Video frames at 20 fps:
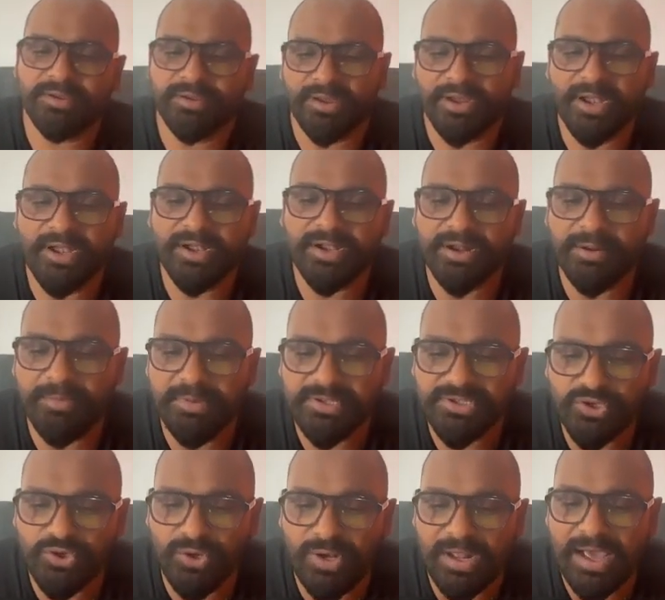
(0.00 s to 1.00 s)

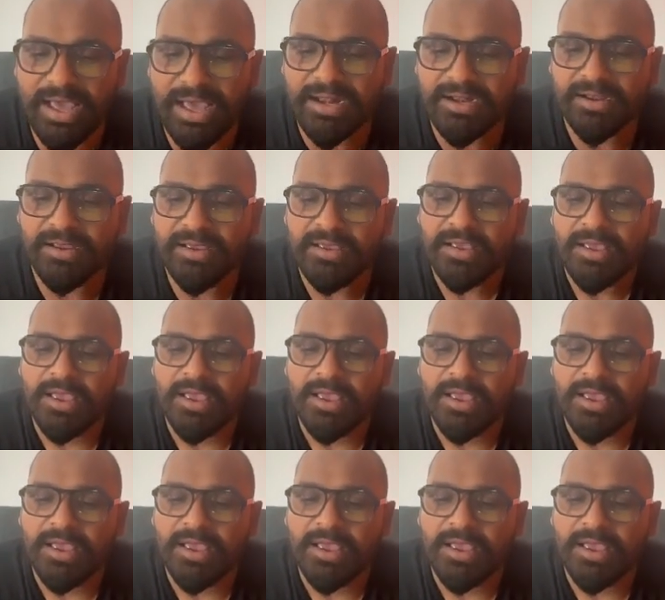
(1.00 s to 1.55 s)
intramuscular